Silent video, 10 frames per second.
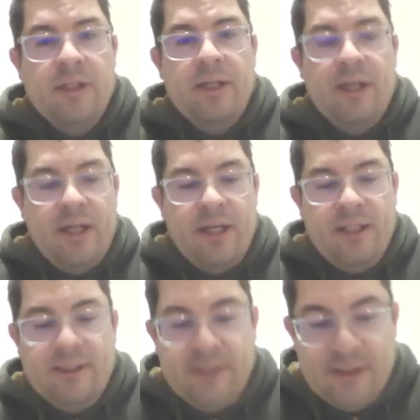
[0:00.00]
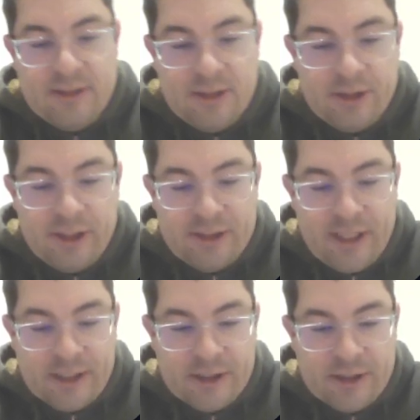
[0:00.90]
and it sends the
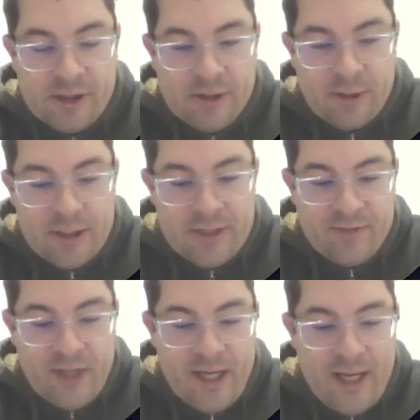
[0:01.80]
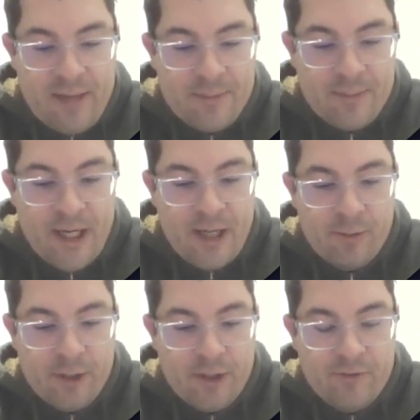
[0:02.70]
transaction to our DeFi app, and
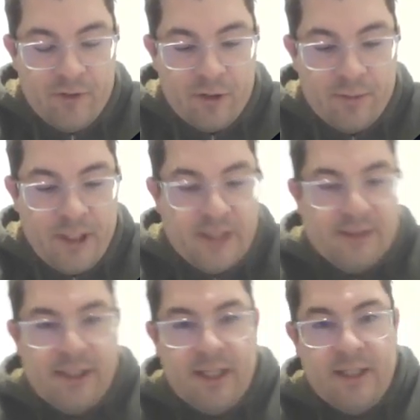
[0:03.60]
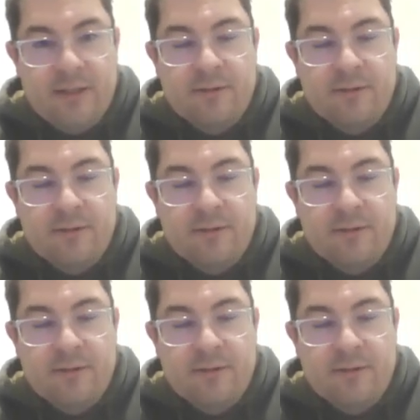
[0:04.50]
we confirm and sign it.